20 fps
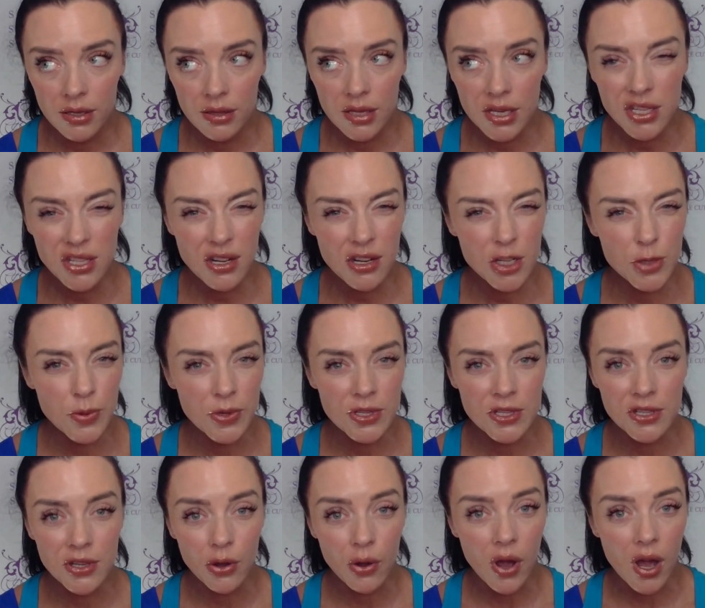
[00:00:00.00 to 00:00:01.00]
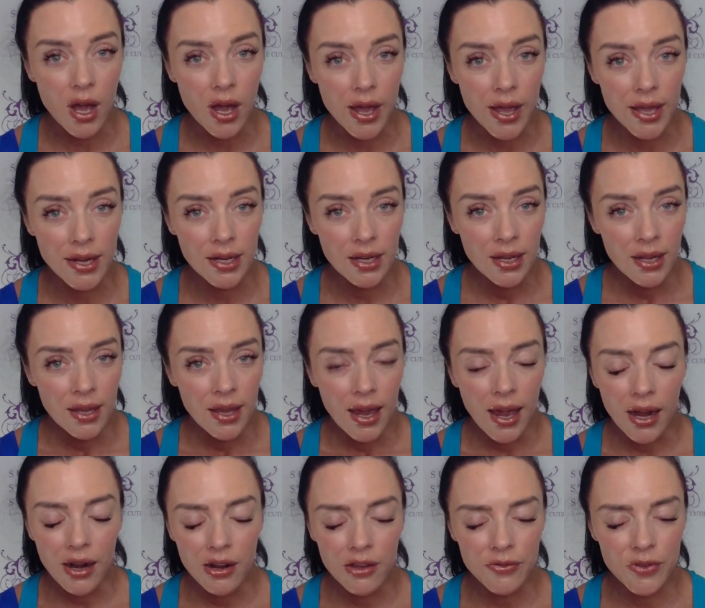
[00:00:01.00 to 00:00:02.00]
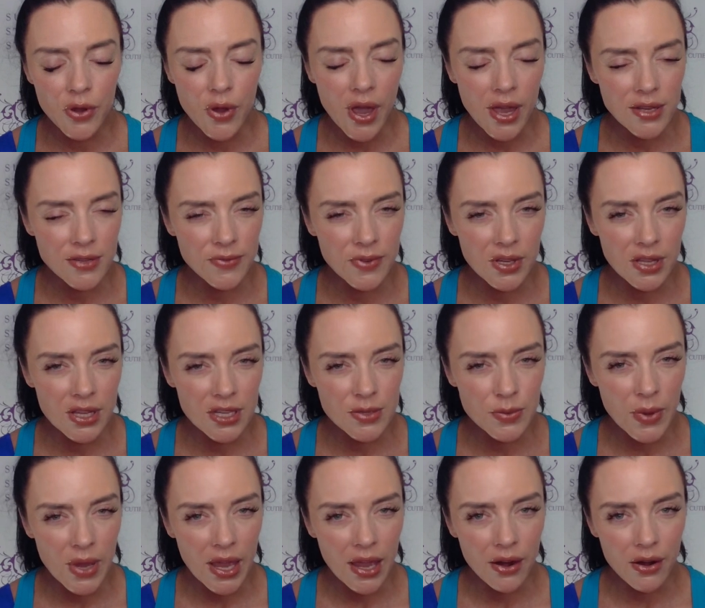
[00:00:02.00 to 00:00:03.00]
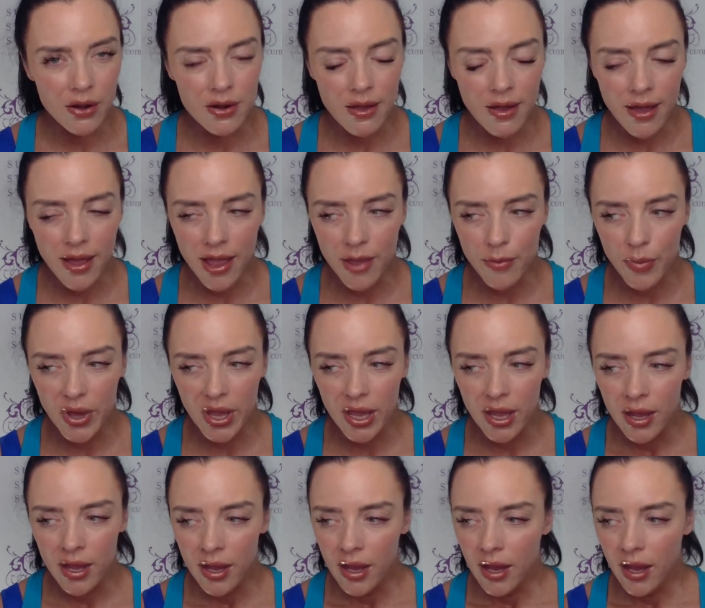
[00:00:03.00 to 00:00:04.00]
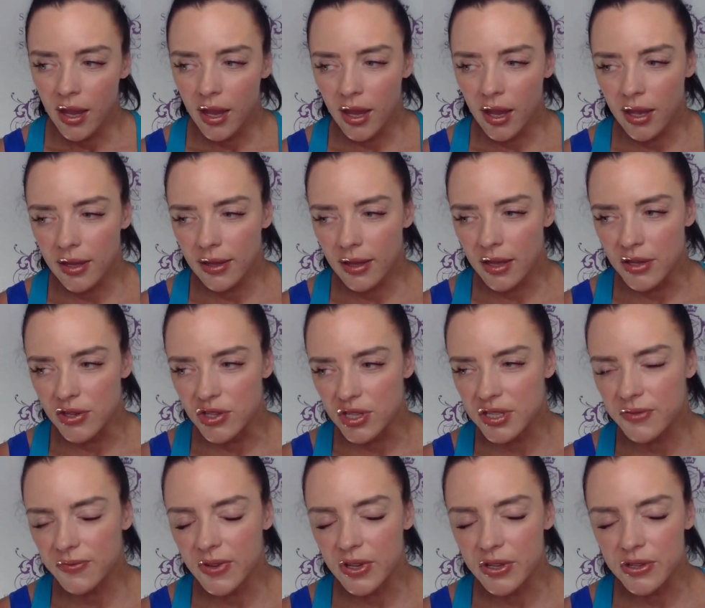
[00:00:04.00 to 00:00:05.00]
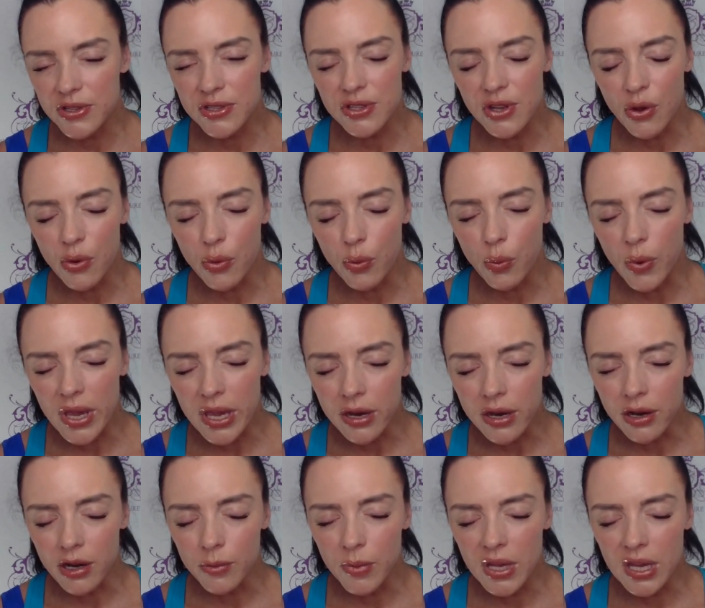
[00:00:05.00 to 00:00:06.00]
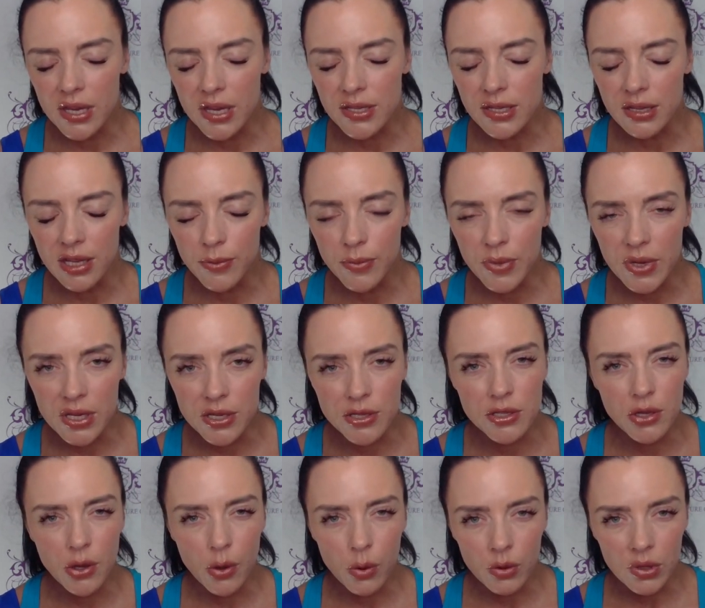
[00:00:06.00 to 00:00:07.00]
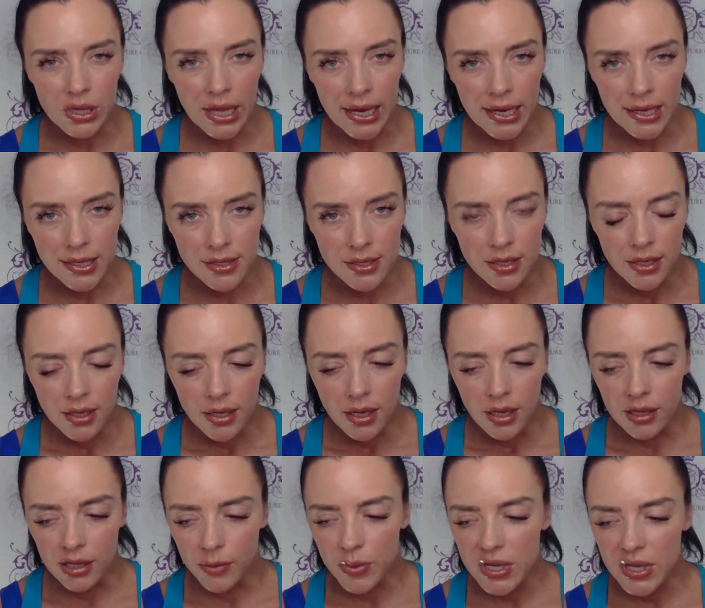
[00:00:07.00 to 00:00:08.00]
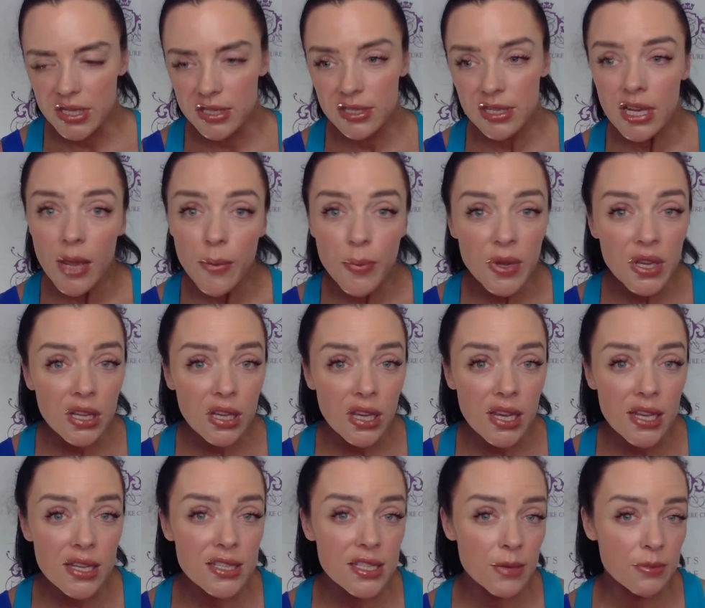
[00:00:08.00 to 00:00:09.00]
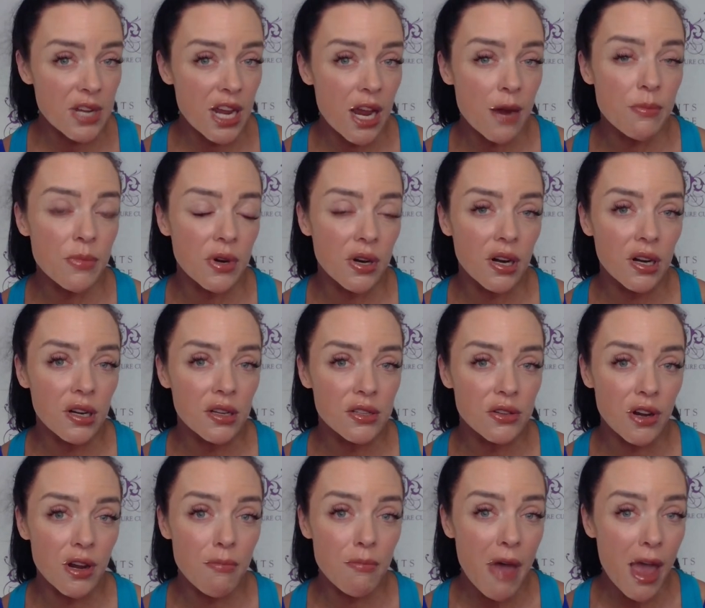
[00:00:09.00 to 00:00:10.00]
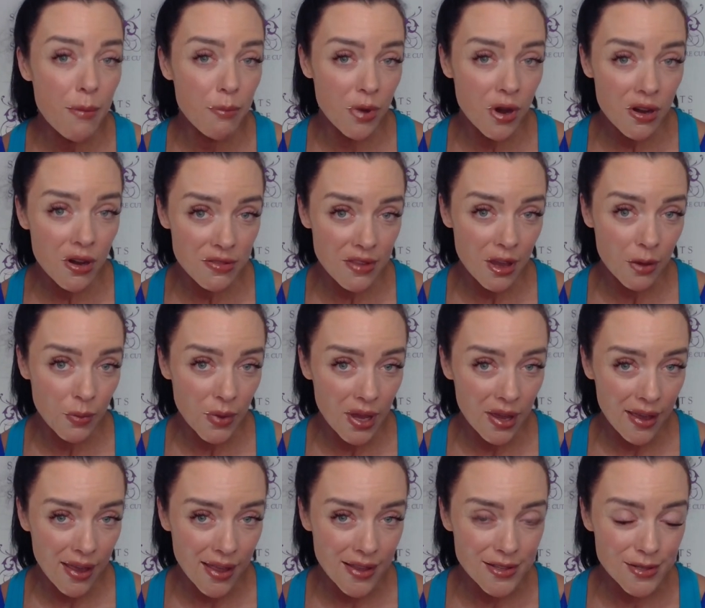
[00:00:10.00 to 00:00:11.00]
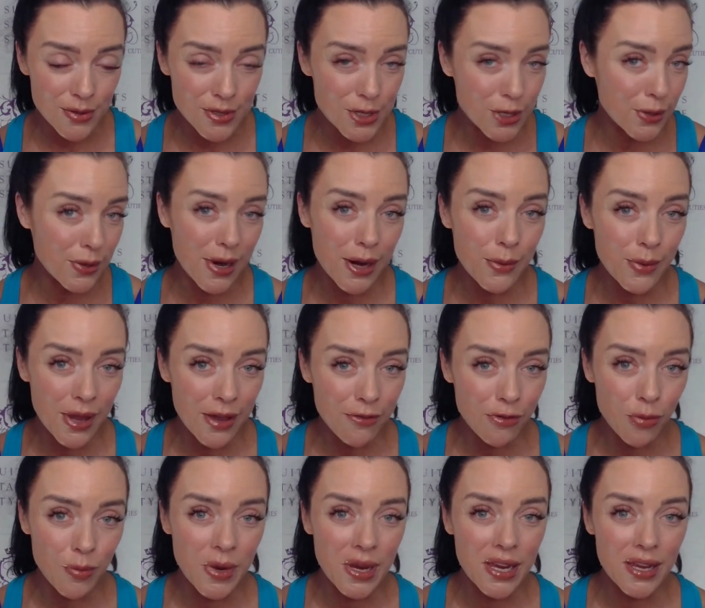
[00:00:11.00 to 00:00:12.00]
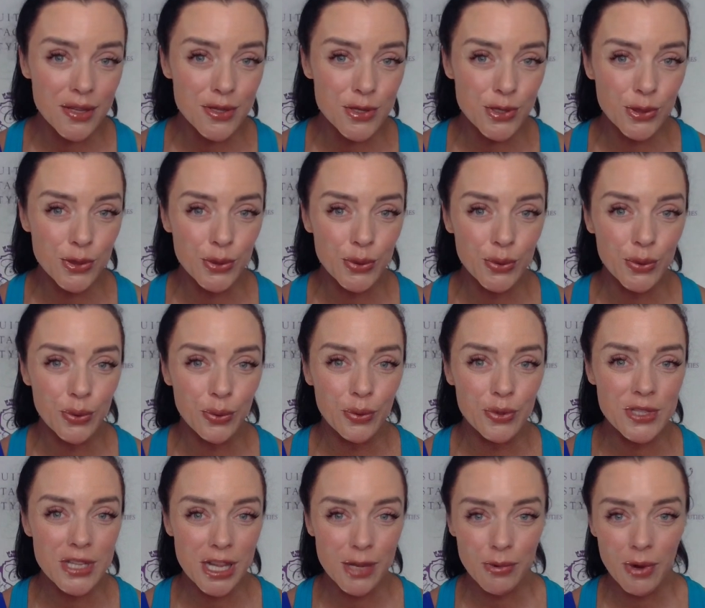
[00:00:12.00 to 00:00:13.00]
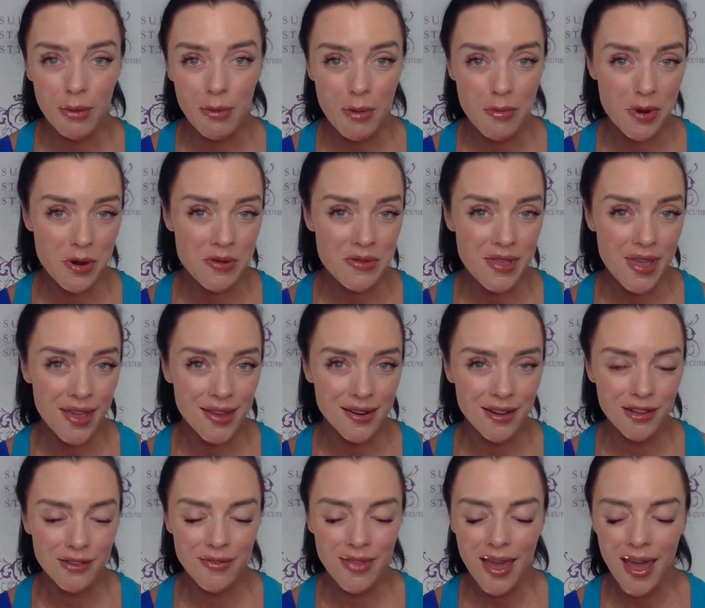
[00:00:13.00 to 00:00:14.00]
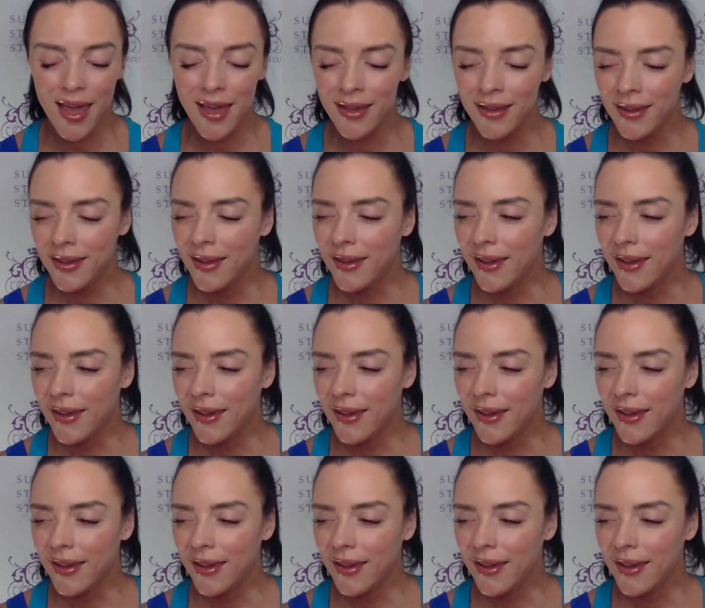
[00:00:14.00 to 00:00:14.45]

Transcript: This year has been so odd. I don't know if you guys feel this way or not, but it just feels so weird because Olympia is so late. Olympia is typically in September during my birthday weekend. So it's a great way for me to celebrate my birthday and all of that.